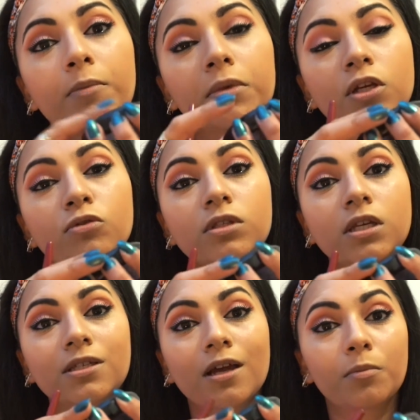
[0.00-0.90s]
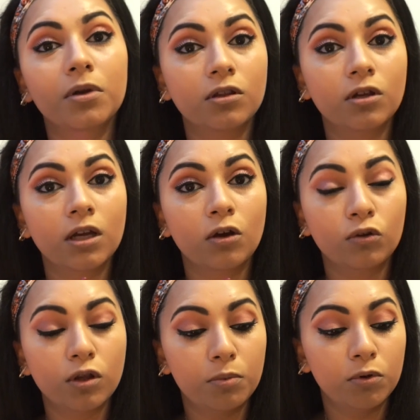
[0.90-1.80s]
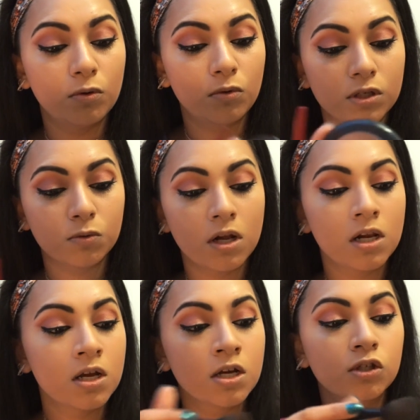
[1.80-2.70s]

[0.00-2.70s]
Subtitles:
I'm going to use this and a bit of the Huda Beauty one as well.